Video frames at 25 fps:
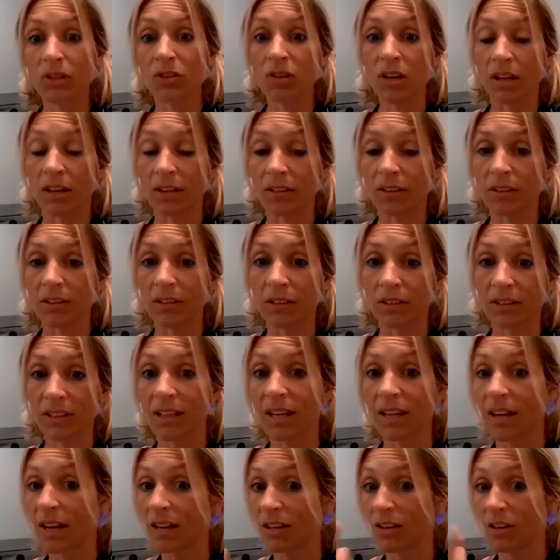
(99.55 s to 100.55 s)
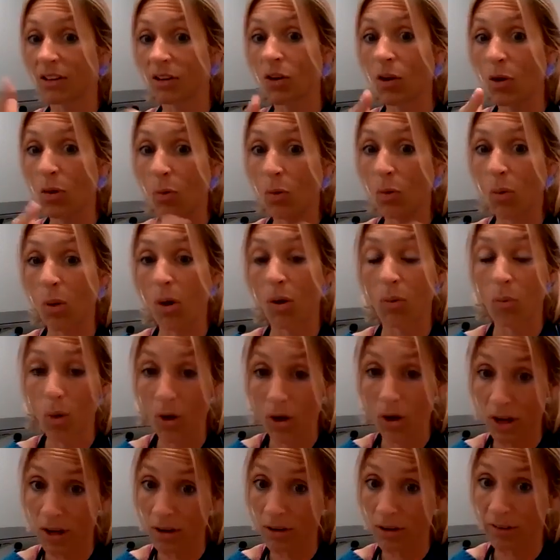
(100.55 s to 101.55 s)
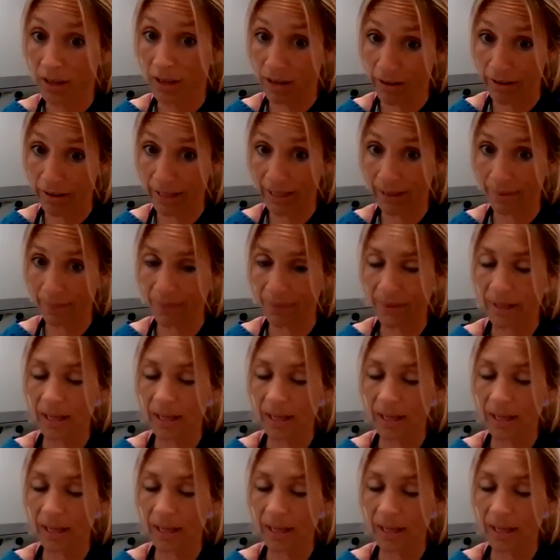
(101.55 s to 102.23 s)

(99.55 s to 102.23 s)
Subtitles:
drugs. No word of a lie.